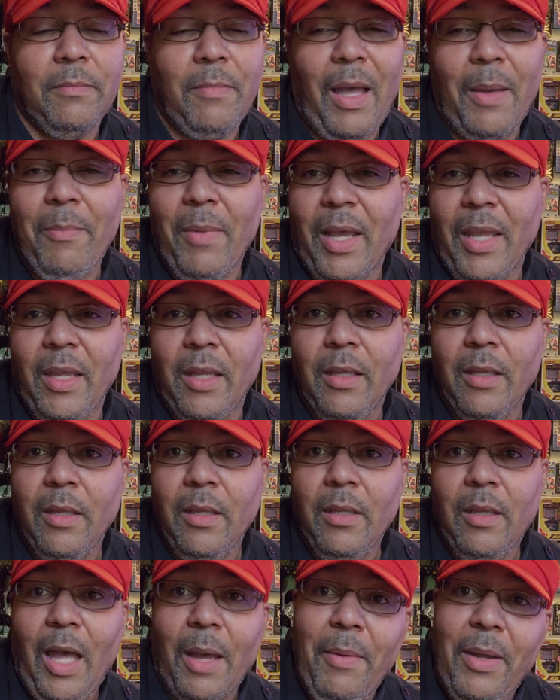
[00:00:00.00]
I might
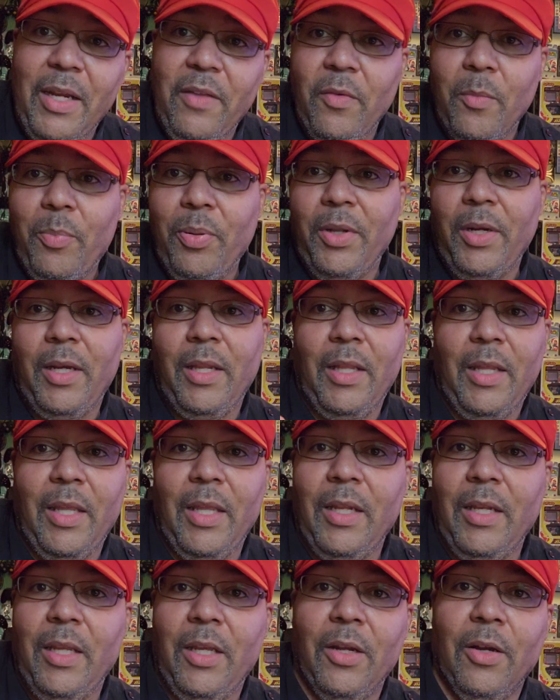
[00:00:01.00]
even put it
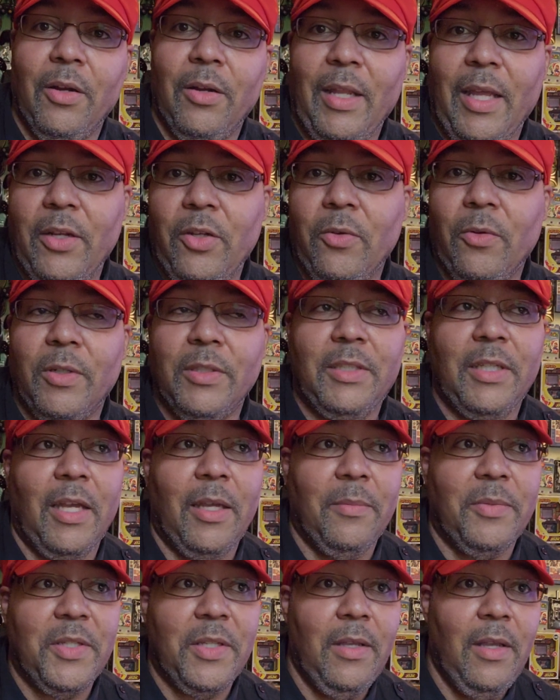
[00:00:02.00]
in here like during
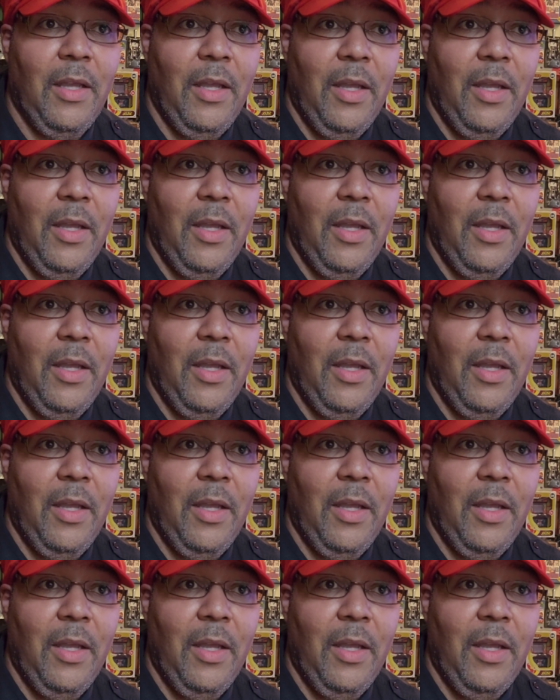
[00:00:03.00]
times.